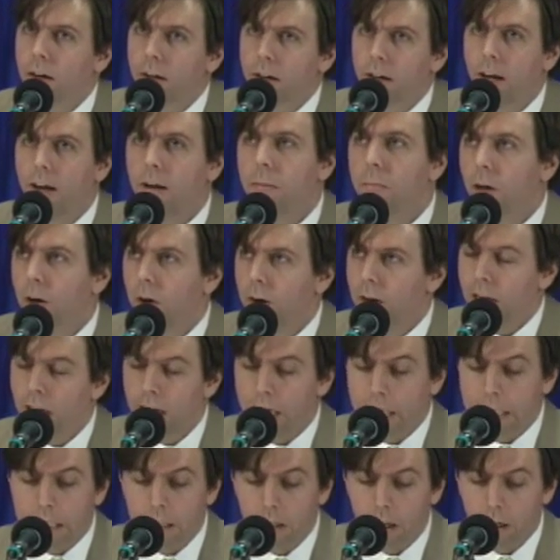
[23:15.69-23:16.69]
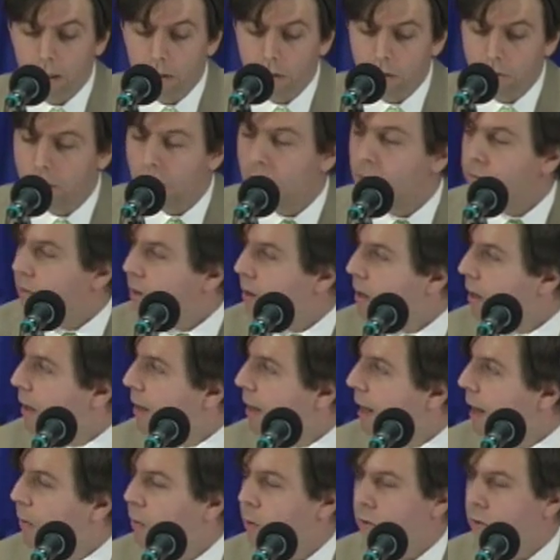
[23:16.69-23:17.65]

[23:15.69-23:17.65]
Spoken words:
came there in 1997, and that